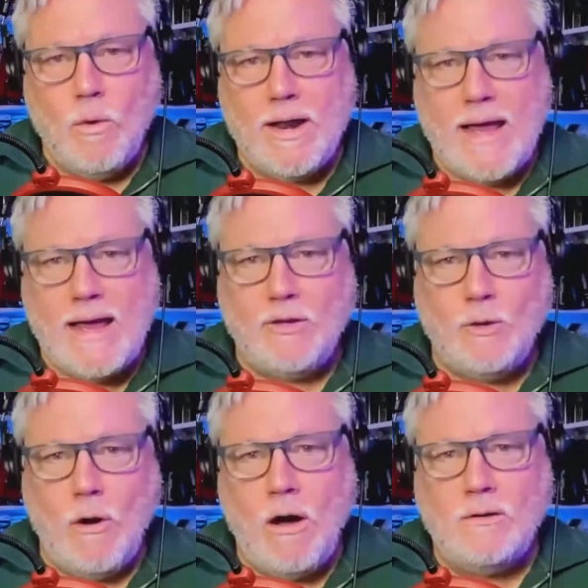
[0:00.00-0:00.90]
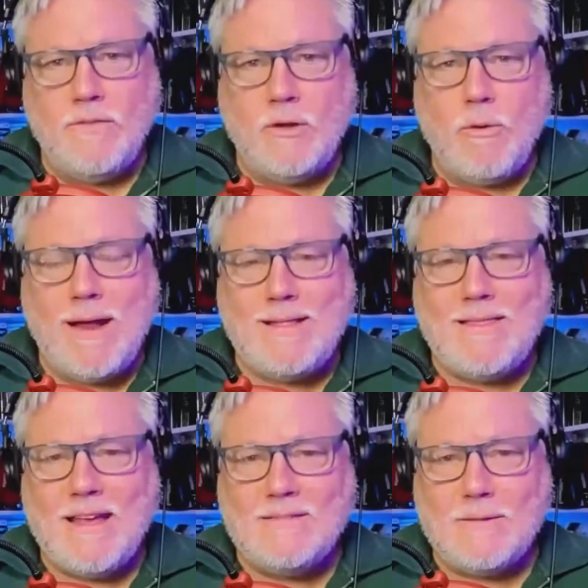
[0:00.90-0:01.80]
what have you, all of the great
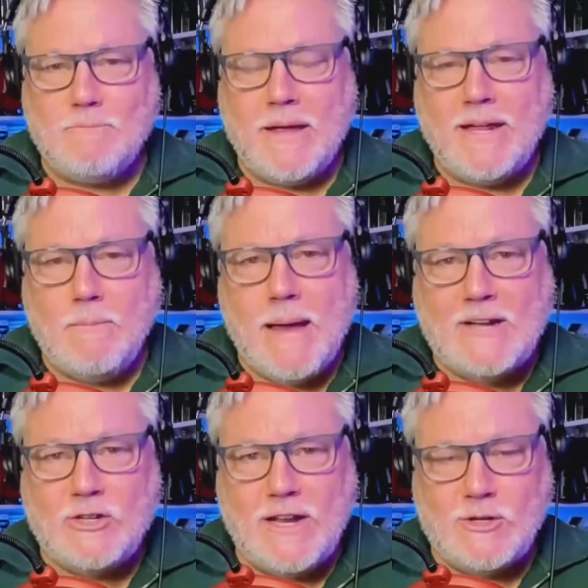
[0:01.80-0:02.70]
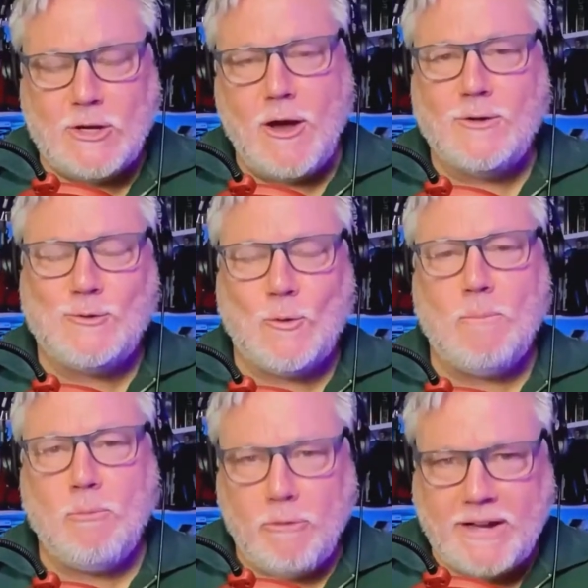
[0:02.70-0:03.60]
things that being an imagination connoisseur
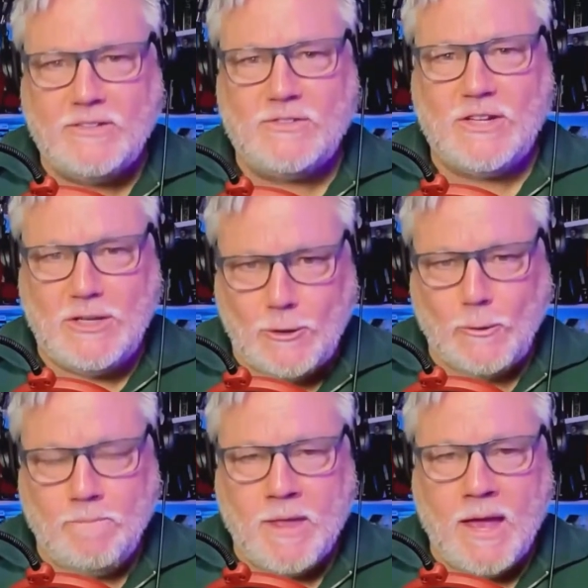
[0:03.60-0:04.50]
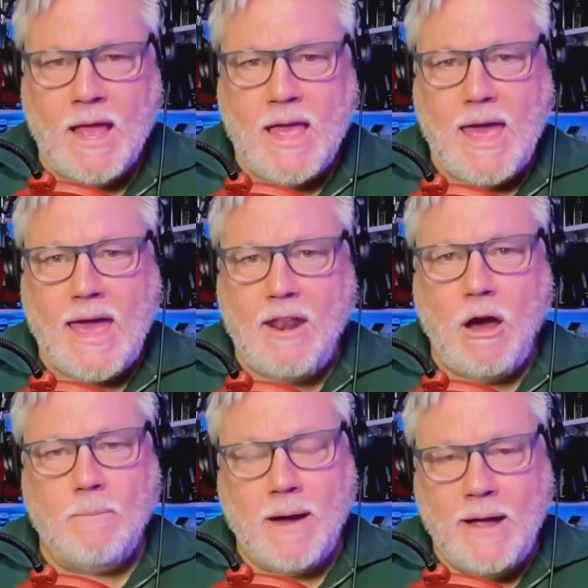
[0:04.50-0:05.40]
brings to you. And
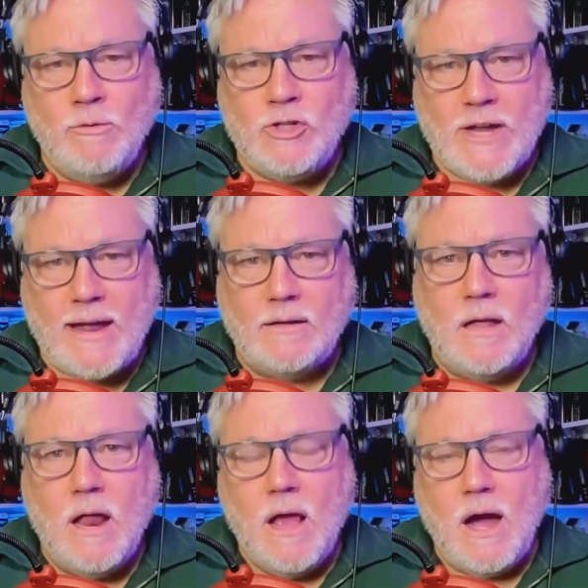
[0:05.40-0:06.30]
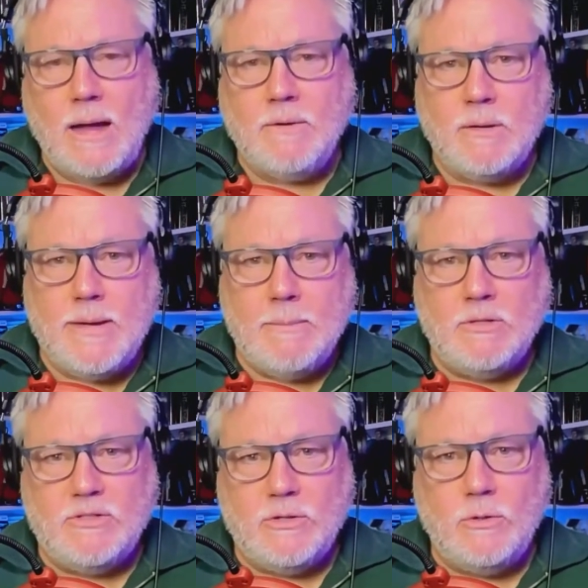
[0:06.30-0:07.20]
on my own channel, I'm going to be able
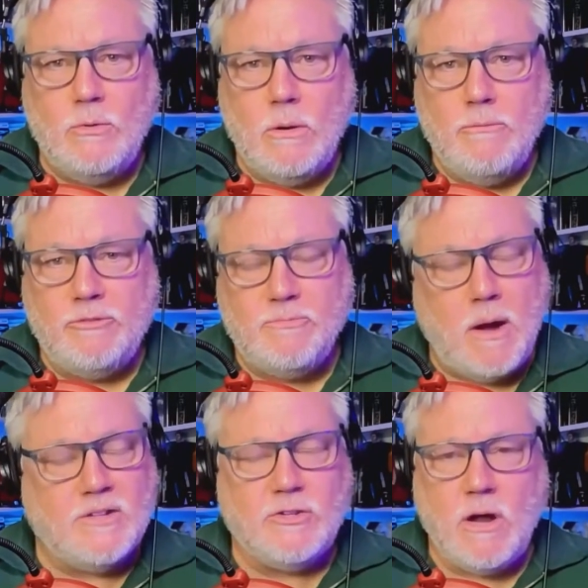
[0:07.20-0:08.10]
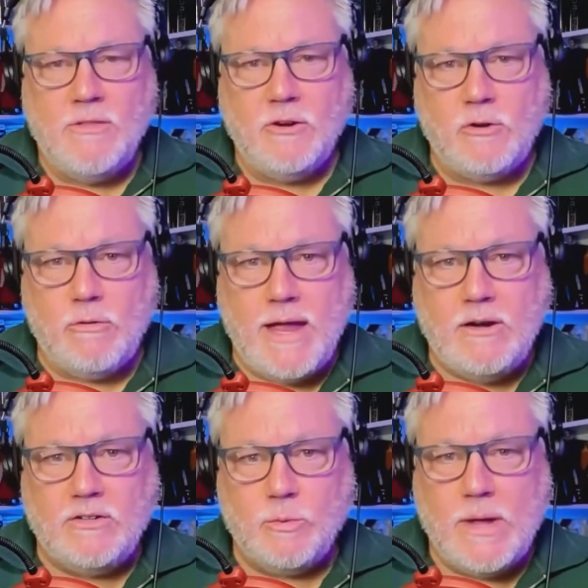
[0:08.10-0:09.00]
to sponsor other
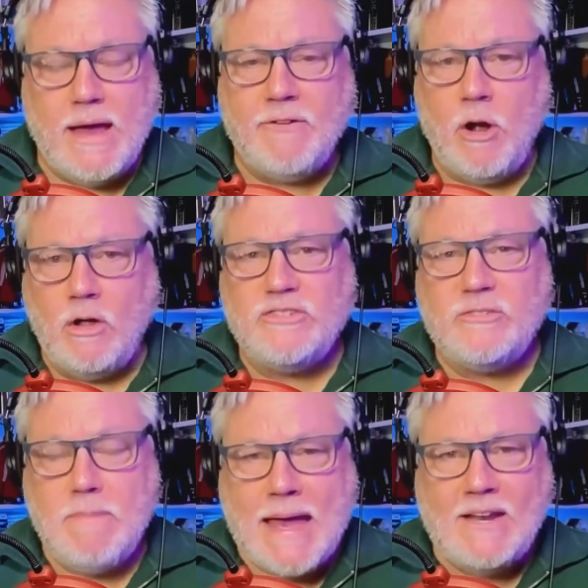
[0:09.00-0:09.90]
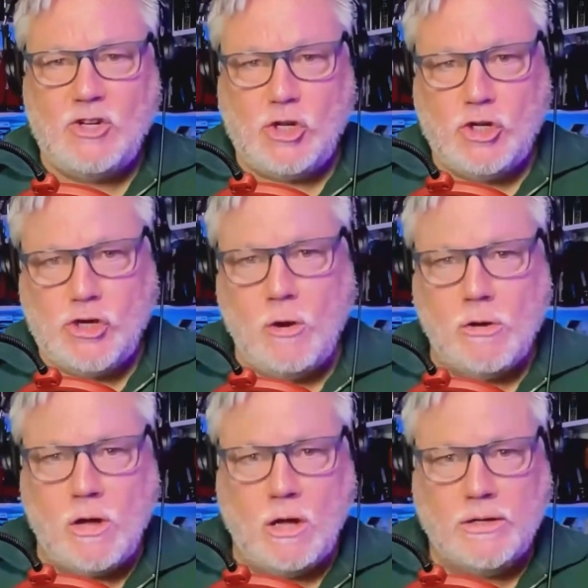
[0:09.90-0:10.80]
creators. We have an all Spanish
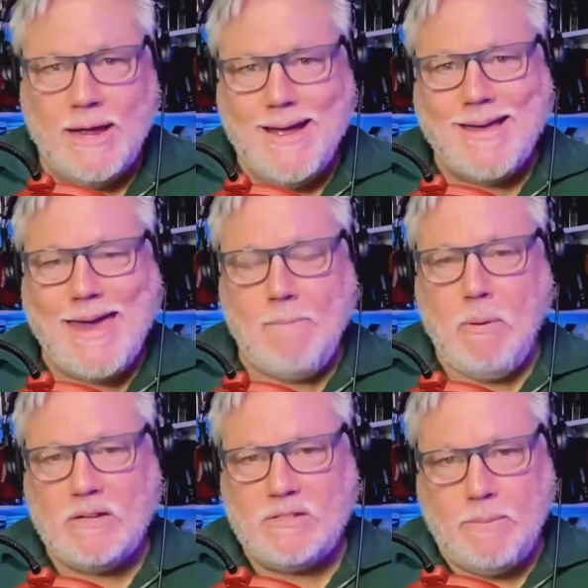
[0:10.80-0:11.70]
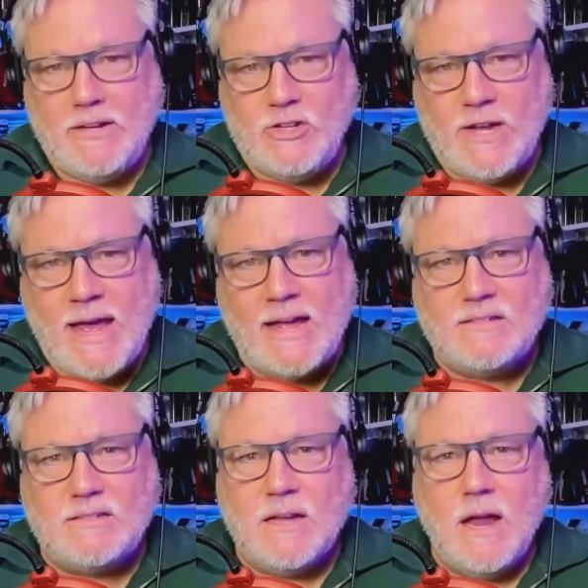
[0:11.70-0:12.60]
show called Que Pasa PGS.